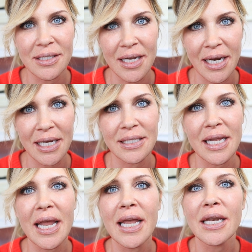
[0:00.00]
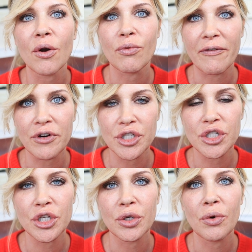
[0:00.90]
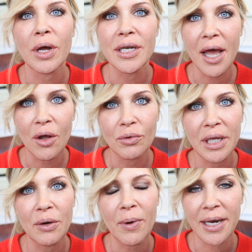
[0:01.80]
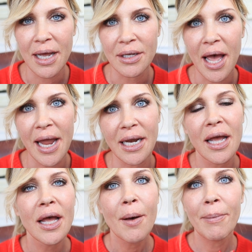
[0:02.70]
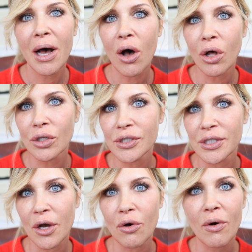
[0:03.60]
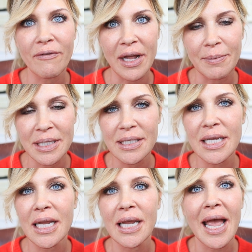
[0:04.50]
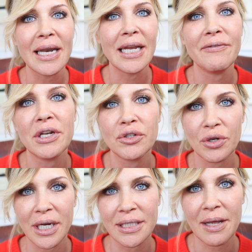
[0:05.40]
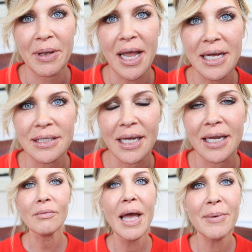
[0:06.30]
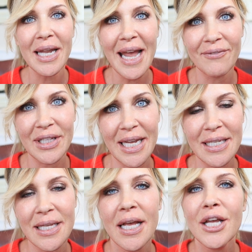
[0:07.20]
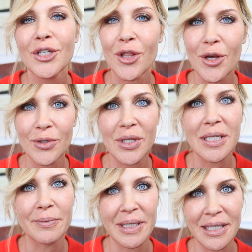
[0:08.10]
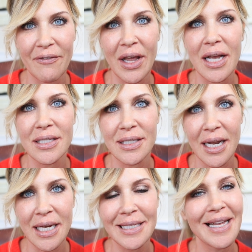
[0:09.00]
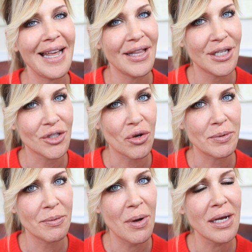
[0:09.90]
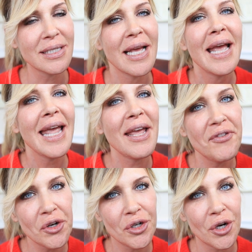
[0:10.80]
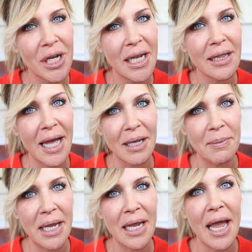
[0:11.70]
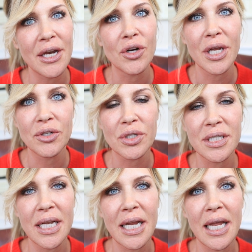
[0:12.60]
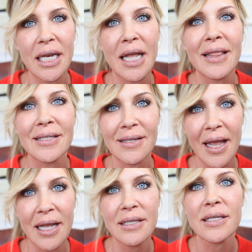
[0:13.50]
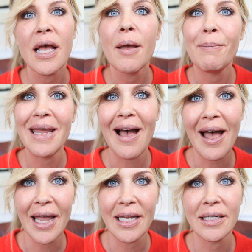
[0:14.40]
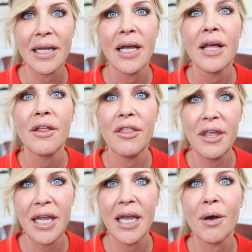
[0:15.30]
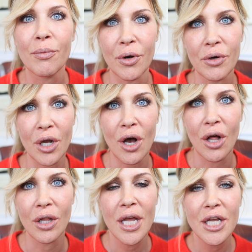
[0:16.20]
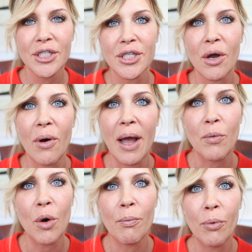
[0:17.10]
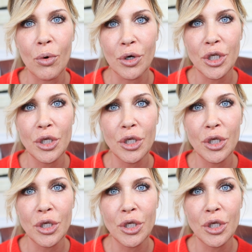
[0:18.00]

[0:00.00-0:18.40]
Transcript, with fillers: studies in reference to not only retinaldehyde, but also vitamin C and even tranexamic acid. I'm gonna have links to those specific studies in the description box if you're nerdy like me and you're interested in the science behind the protocol. So I won't bore